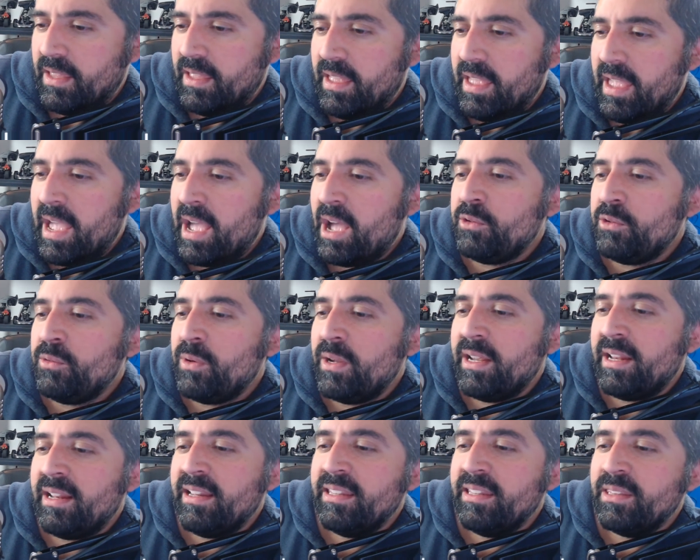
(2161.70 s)
How do I
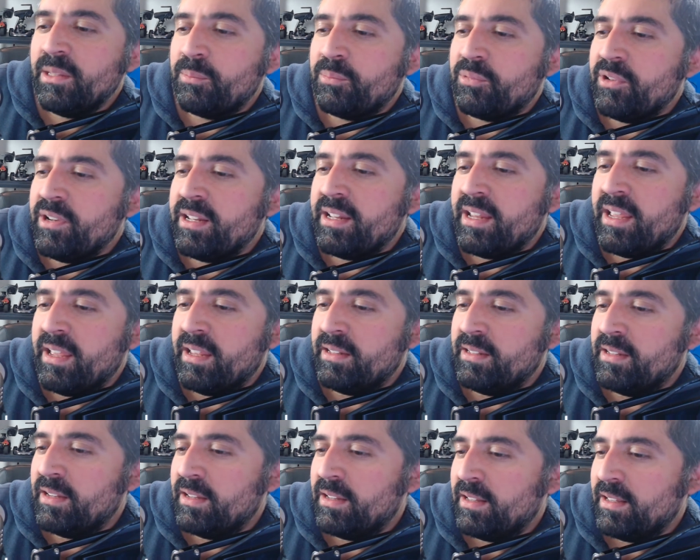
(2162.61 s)
clean the print
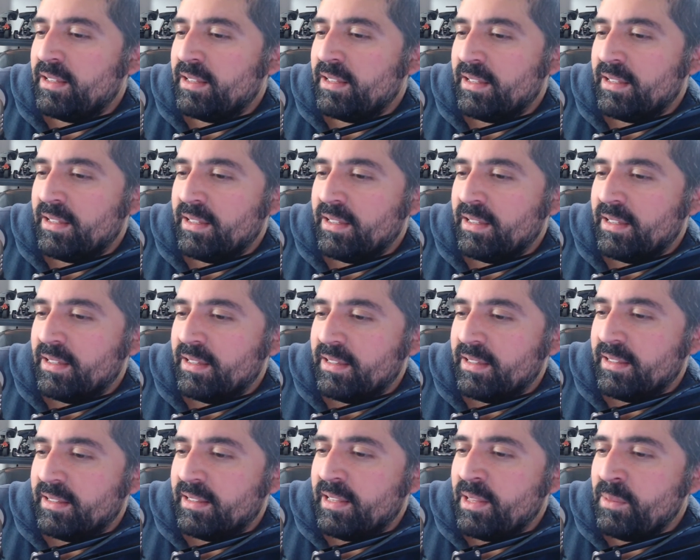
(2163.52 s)
head?
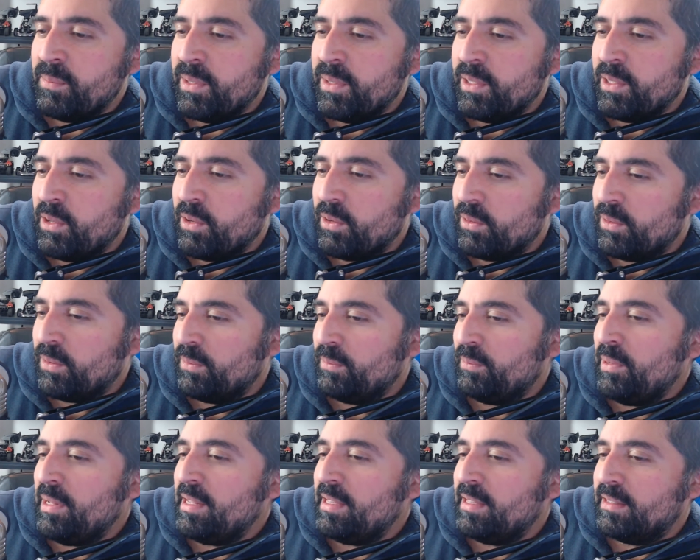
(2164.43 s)
Let me know,
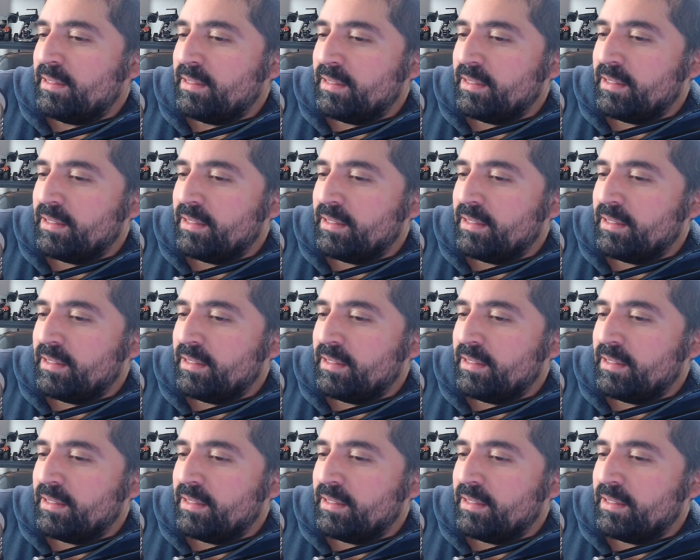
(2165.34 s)
please.